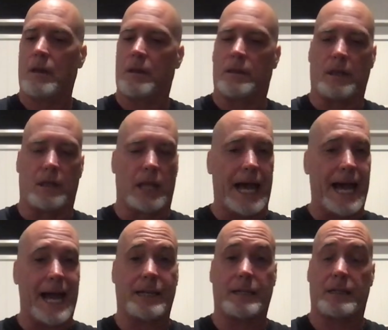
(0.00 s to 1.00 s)
The
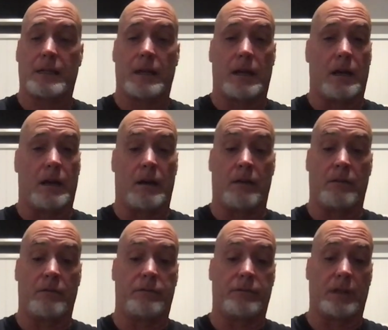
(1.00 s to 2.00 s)
lack
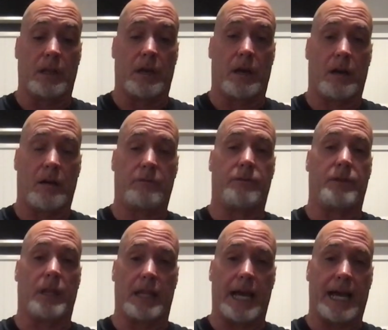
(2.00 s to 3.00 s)
of love, the
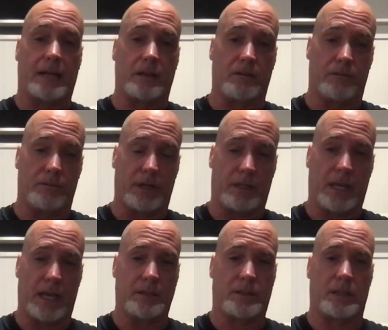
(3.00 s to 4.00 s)
lack of
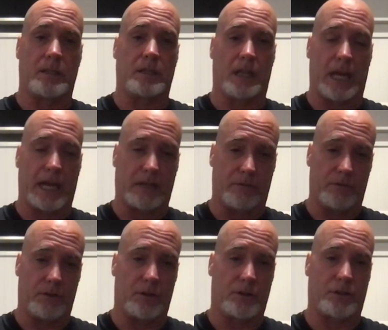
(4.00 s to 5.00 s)
attention, the lack of
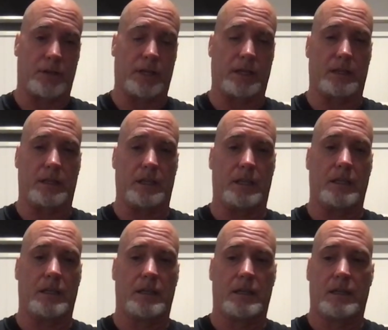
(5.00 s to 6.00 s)
nurturing, the
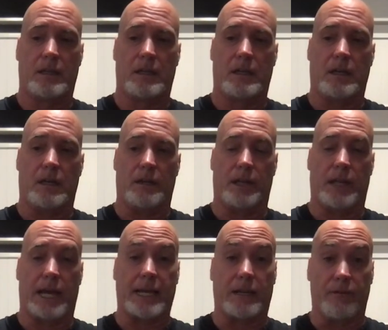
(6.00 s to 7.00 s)

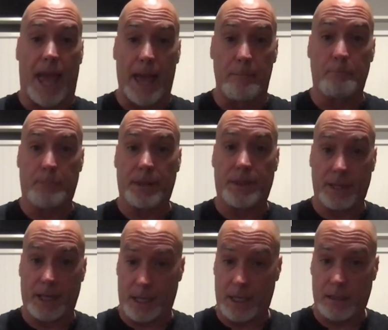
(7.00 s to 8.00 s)
lack of
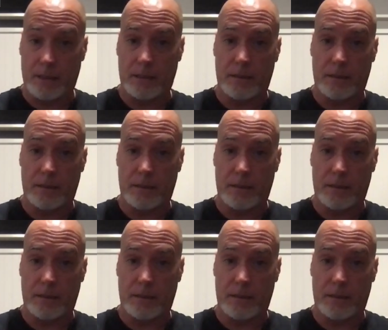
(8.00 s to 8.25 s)
empathy,